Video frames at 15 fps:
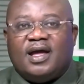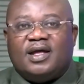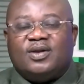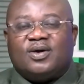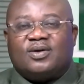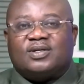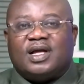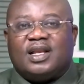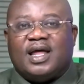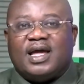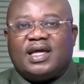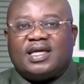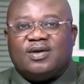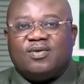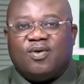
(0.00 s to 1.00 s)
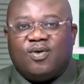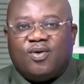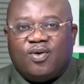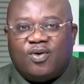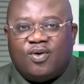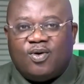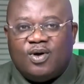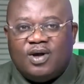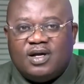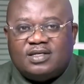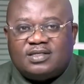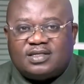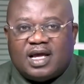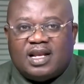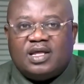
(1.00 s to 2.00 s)
Dr. Likey or Ho,
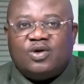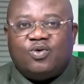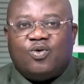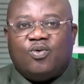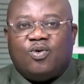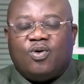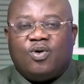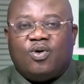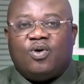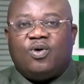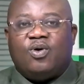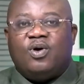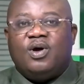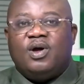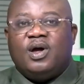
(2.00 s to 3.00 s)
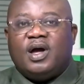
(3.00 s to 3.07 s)
Salinko or Ho,